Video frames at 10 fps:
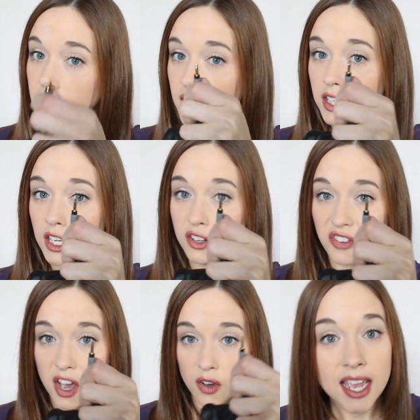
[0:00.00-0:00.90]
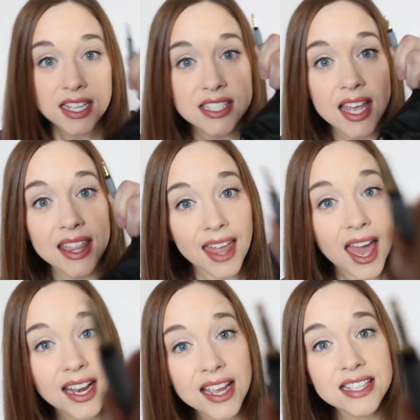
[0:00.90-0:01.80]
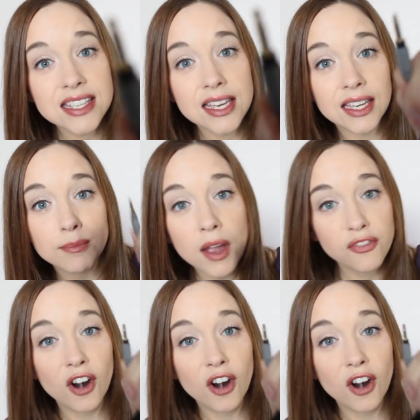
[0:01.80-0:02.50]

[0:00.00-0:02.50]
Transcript: it into your phone. It's that easy, my